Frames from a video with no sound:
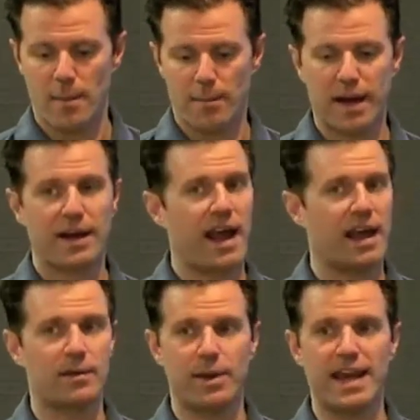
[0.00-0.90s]
But
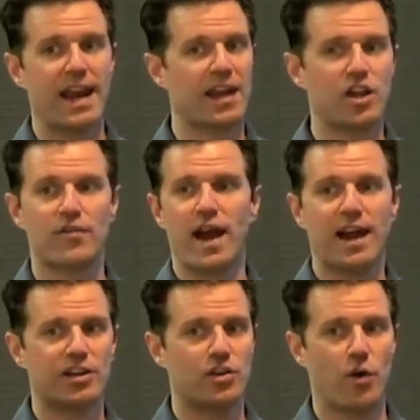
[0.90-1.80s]
at the beginning, you've
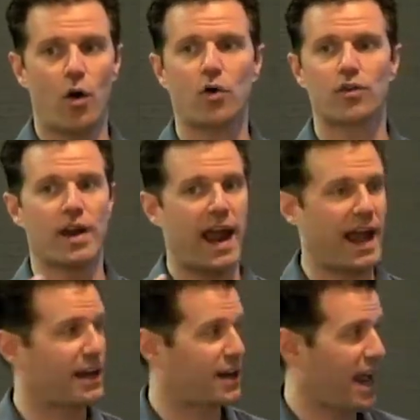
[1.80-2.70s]
got to hold their
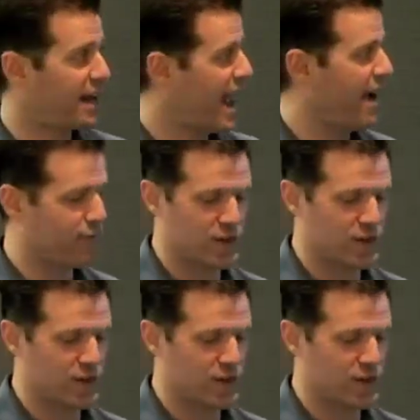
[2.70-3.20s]
hand, and, and every